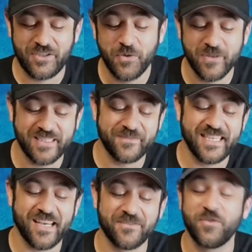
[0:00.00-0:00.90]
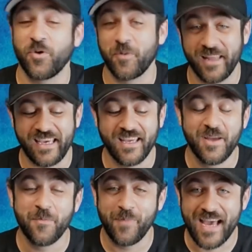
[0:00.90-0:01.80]
tools themselves, normally
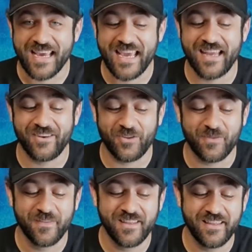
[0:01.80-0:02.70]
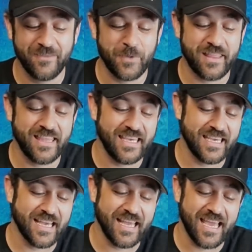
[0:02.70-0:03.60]
black handle with
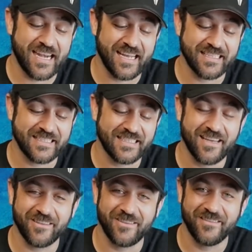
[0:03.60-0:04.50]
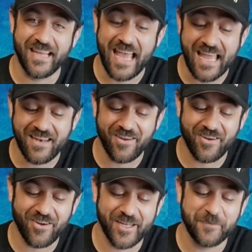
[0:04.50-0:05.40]
the anodized colored end
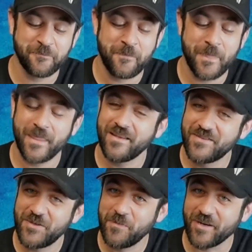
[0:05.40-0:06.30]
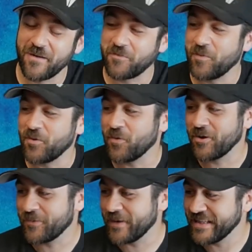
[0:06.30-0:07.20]
on it, super comfortable to
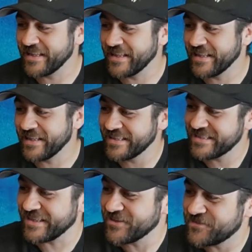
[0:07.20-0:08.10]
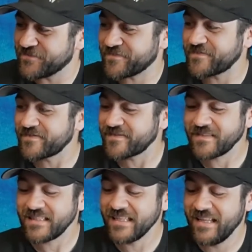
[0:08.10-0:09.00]
work with. So
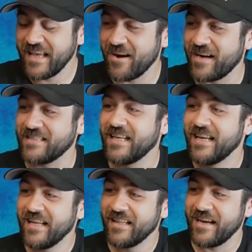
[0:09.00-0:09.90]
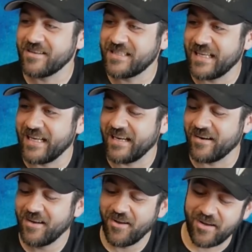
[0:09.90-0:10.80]
they are nice. They are sitting here
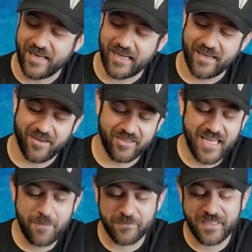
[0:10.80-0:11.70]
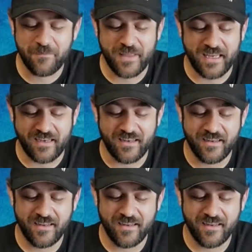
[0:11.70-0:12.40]
on top of something